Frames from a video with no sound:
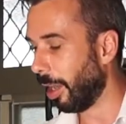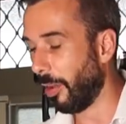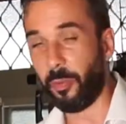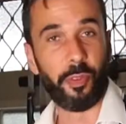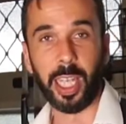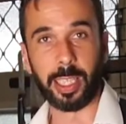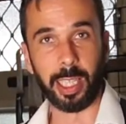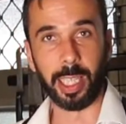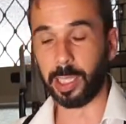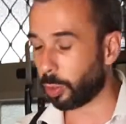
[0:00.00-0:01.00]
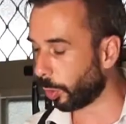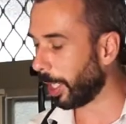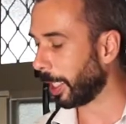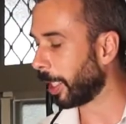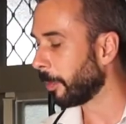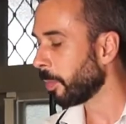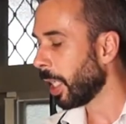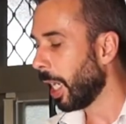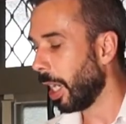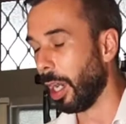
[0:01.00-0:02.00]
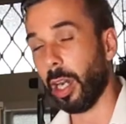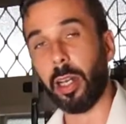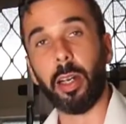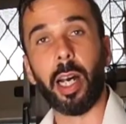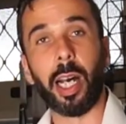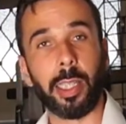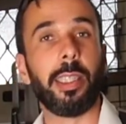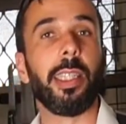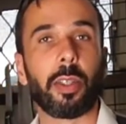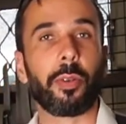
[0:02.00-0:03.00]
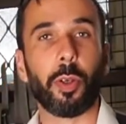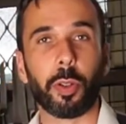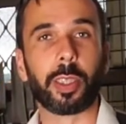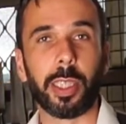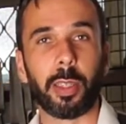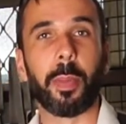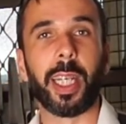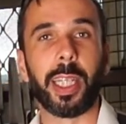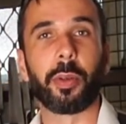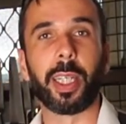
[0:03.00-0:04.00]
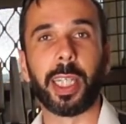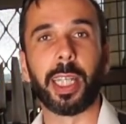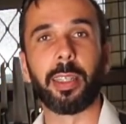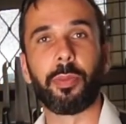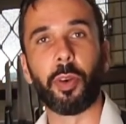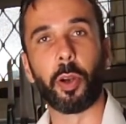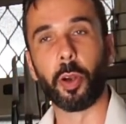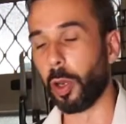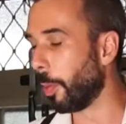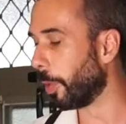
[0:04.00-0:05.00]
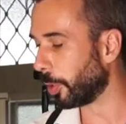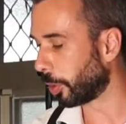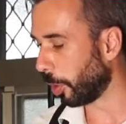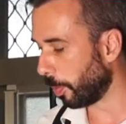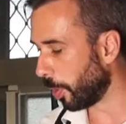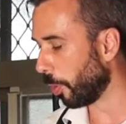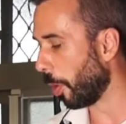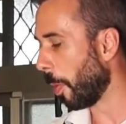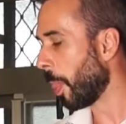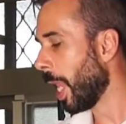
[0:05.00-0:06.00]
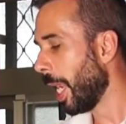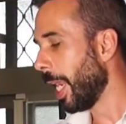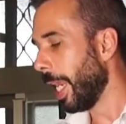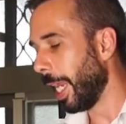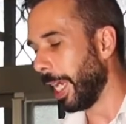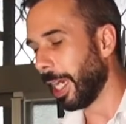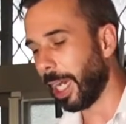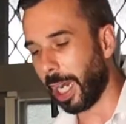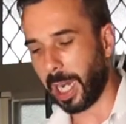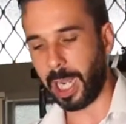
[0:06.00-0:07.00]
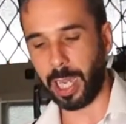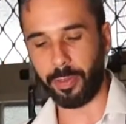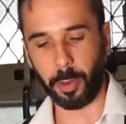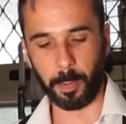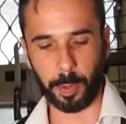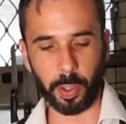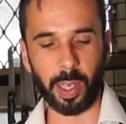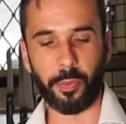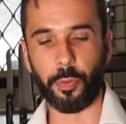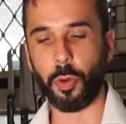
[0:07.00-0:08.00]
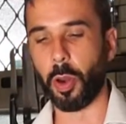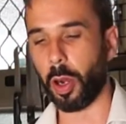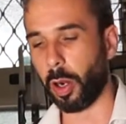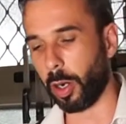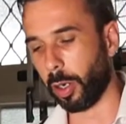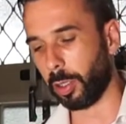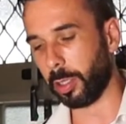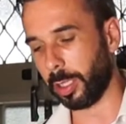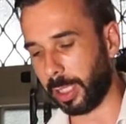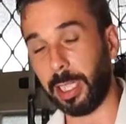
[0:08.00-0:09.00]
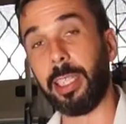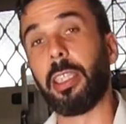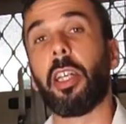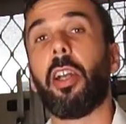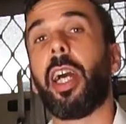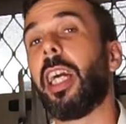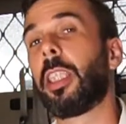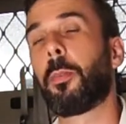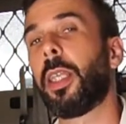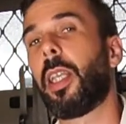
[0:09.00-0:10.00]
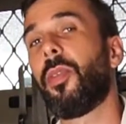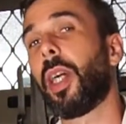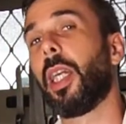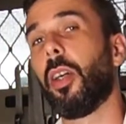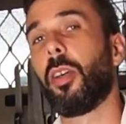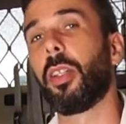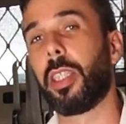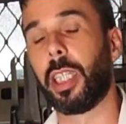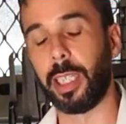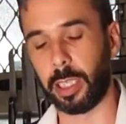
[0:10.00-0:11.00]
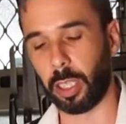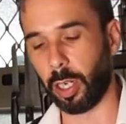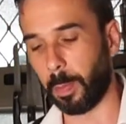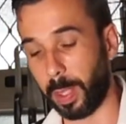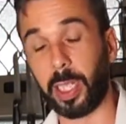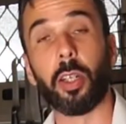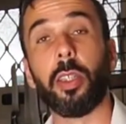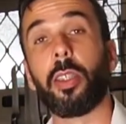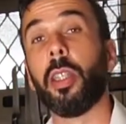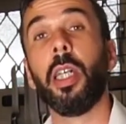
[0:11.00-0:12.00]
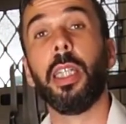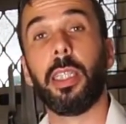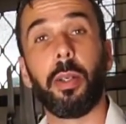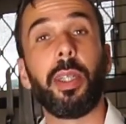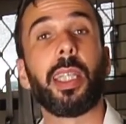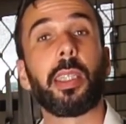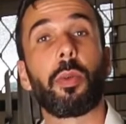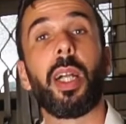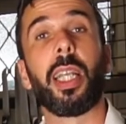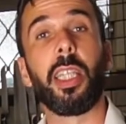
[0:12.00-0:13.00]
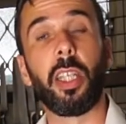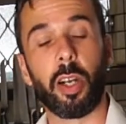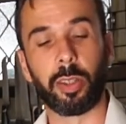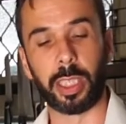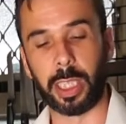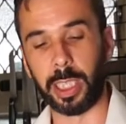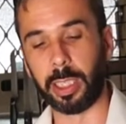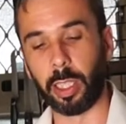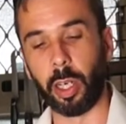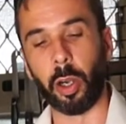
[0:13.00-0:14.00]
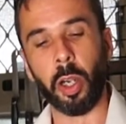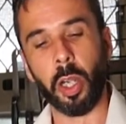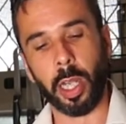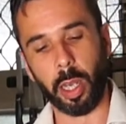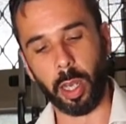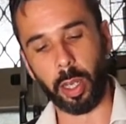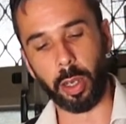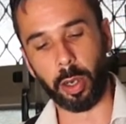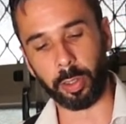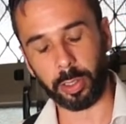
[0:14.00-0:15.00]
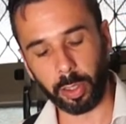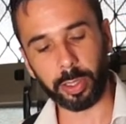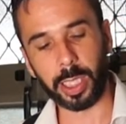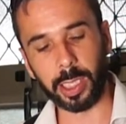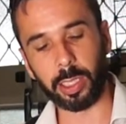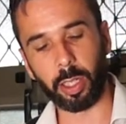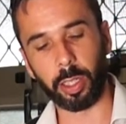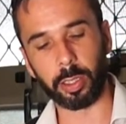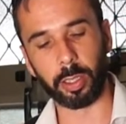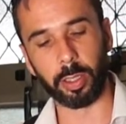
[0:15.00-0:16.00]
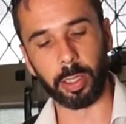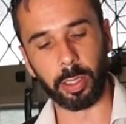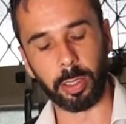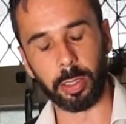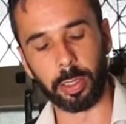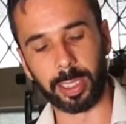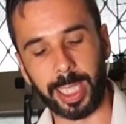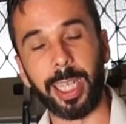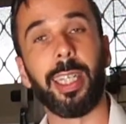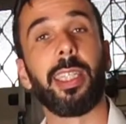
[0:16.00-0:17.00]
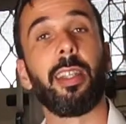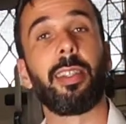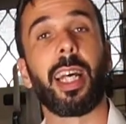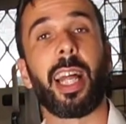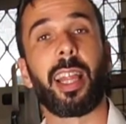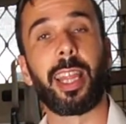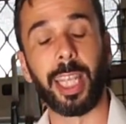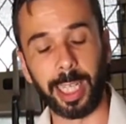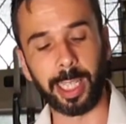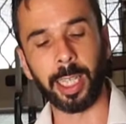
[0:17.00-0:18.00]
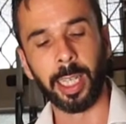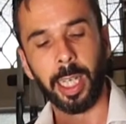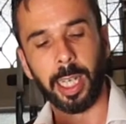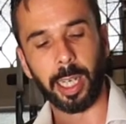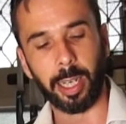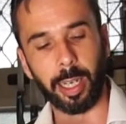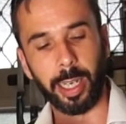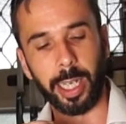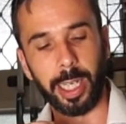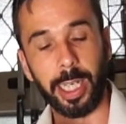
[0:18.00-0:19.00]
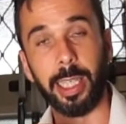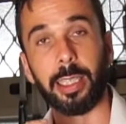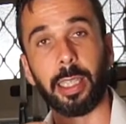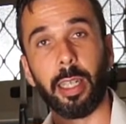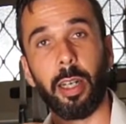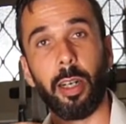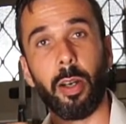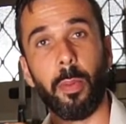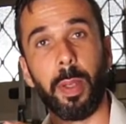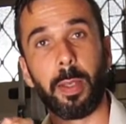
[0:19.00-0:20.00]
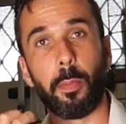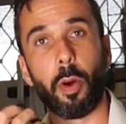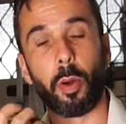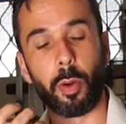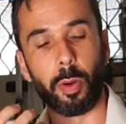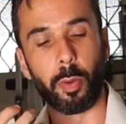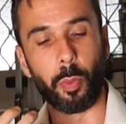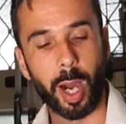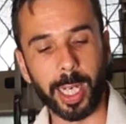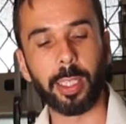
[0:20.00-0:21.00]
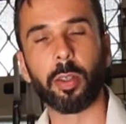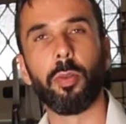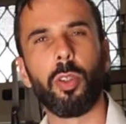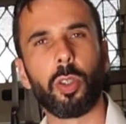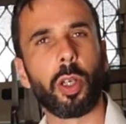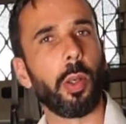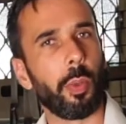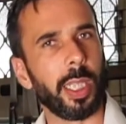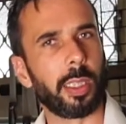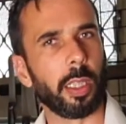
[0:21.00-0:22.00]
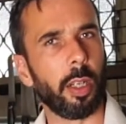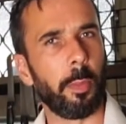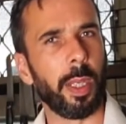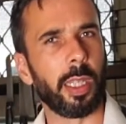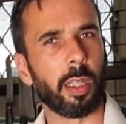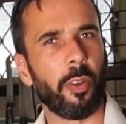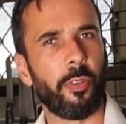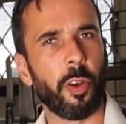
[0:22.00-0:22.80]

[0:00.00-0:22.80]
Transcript: fizzy drink. And this of course is the main ingredient for a Moscow Mule. Here I have beautiful old ginger. I specify old ginger because there is as well young ginger. On young ginger the skin is not as thick, it is a bit more white, usually with a bit of